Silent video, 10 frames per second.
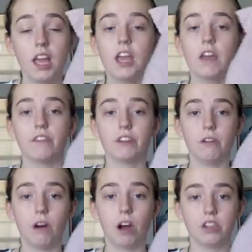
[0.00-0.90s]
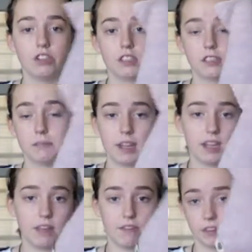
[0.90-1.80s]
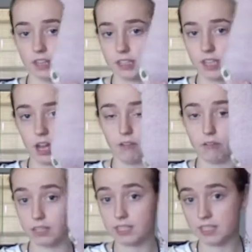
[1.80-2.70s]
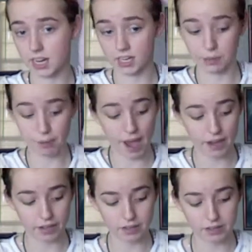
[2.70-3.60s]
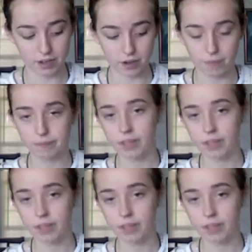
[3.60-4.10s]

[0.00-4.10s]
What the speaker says: if you are just making it for yourself or designing a pattern. So